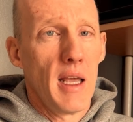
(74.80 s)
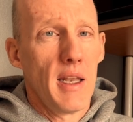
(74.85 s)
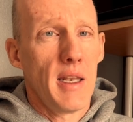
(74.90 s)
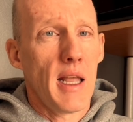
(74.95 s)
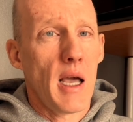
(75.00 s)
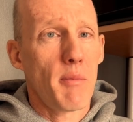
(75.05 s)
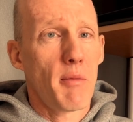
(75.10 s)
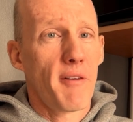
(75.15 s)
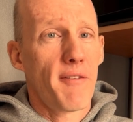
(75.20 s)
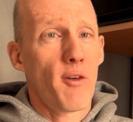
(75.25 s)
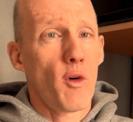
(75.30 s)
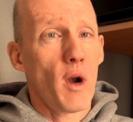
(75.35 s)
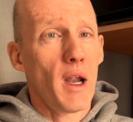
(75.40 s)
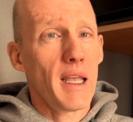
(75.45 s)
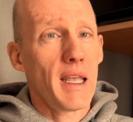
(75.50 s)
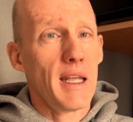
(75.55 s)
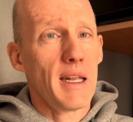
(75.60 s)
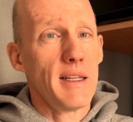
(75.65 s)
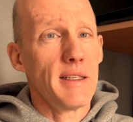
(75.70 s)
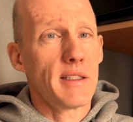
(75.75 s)
Now before I
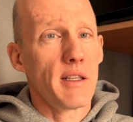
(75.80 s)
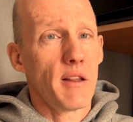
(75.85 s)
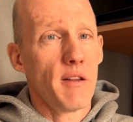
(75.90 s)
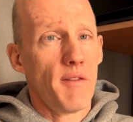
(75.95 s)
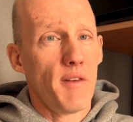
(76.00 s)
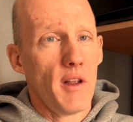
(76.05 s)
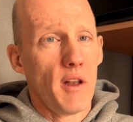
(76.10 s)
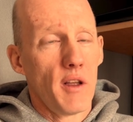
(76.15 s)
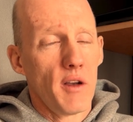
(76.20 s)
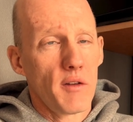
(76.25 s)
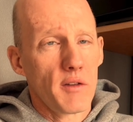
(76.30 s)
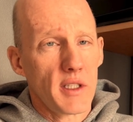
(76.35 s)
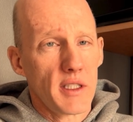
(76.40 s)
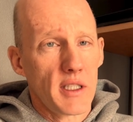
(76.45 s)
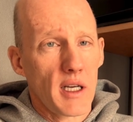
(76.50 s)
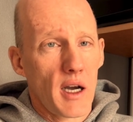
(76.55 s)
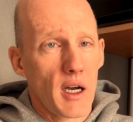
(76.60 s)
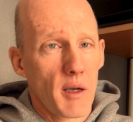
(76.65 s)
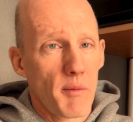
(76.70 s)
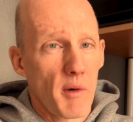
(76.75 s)
get into the video to
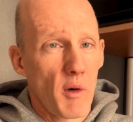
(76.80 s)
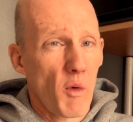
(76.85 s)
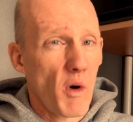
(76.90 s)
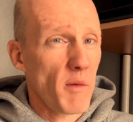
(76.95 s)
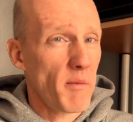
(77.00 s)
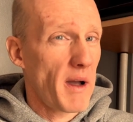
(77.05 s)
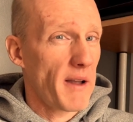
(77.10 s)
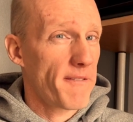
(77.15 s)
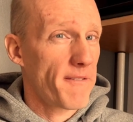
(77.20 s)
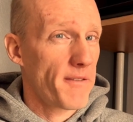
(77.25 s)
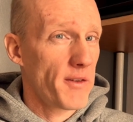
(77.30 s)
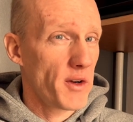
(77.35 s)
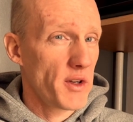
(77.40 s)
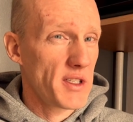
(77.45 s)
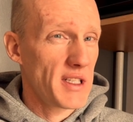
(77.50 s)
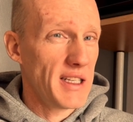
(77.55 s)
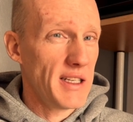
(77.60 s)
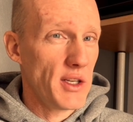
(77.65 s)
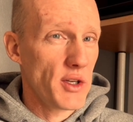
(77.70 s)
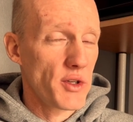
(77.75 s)
talk about what my
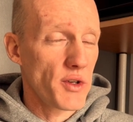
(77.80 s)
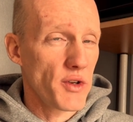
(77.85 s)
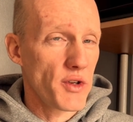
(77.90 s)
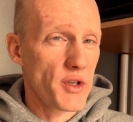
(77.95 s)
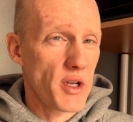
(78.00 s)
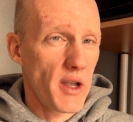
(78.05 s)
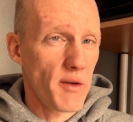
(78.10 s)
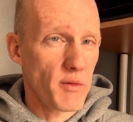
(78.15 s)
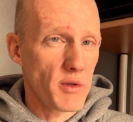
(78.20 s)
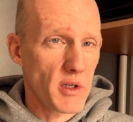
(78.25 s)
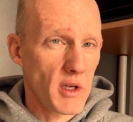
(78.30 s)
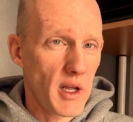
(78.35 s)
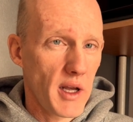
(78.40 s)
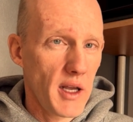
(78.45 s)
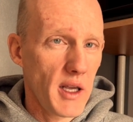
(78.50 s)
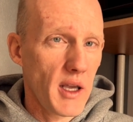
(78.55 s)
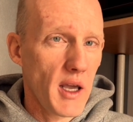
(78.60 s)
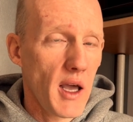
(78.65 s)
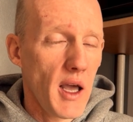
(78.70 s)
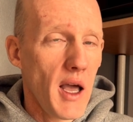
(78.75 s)
first initial shave was
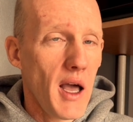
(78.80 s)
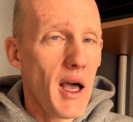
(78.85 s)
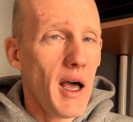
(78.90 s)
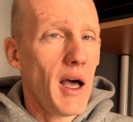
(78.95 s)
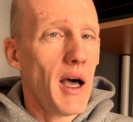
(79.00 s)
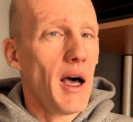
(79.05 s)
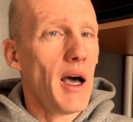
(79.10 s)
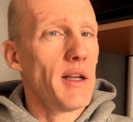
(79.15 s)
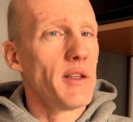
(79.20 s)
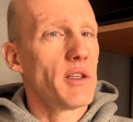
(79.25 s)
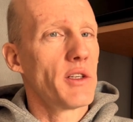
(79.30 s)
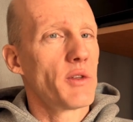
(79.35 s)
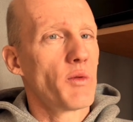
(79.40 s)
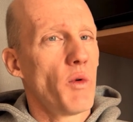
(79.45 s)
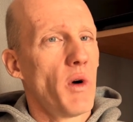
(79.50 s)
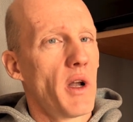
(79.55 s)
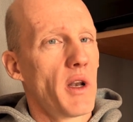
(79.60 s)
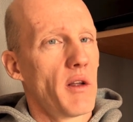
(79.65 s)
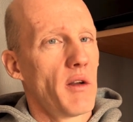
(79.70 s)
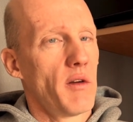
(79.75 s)
like, I just
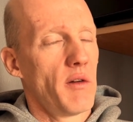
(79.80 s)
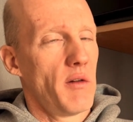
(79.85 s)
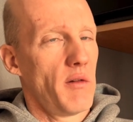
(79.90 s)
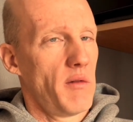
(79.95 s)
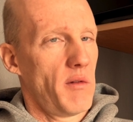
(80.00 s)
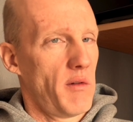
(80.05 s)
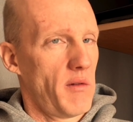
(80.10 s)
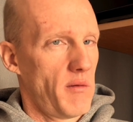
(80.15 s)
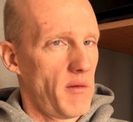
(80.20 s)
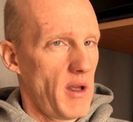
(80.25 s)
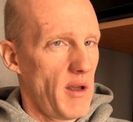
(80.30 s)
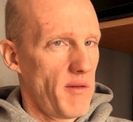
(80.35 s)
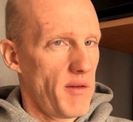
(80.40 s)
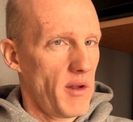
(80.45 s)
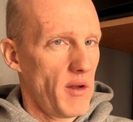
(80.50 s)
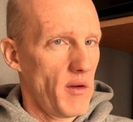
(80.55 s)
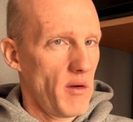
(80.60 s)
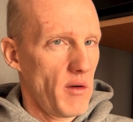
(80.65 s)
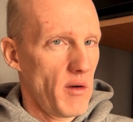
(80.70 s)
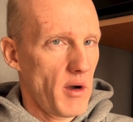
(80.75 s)
want to give
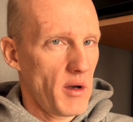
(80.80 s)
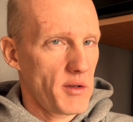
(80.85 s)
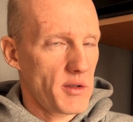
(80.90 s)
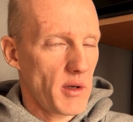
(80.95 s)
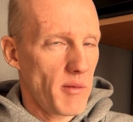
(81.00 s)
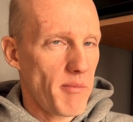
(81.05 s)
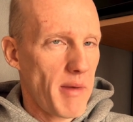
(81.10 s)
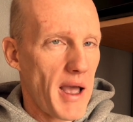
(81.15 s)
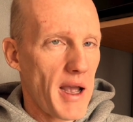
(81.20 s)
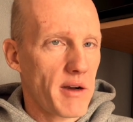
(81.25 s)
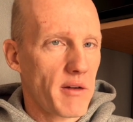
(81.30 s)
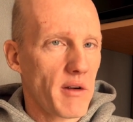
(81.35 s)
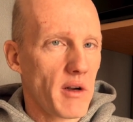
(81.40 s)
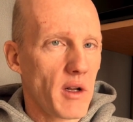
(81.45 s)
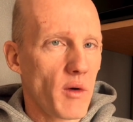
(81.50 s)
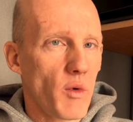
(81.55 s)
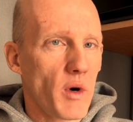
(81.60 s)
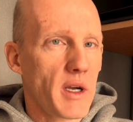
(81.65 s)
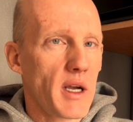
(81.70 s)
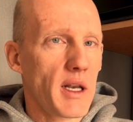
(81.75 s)
you some background
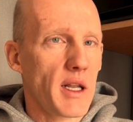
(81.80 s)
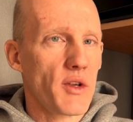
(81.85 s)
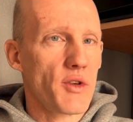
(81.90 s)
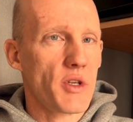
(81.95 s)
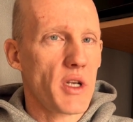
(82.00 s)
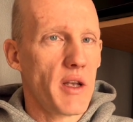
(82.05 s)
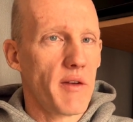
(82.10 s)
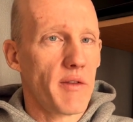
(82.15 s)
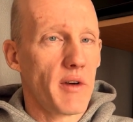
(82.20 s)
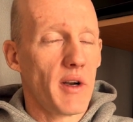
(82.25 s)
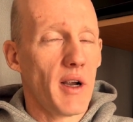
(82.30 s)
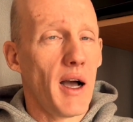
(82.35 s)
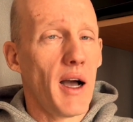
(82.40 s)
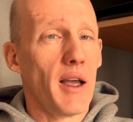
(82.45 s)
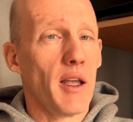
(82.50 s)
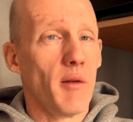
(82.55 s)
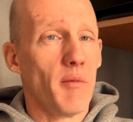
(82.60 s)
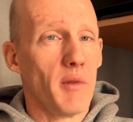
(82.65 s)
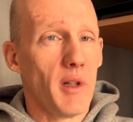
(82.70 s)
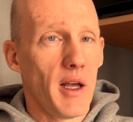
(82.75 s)
on what kind of shaver
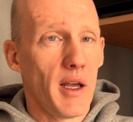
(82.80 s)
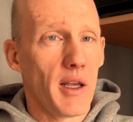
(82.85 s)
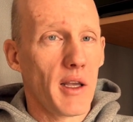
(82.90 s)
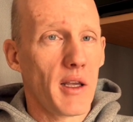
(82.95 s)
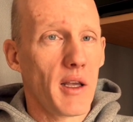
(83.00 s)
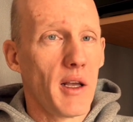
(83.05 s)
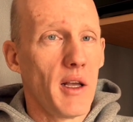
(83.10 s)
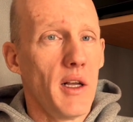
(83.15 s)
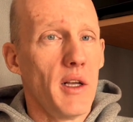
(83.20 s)
I am like.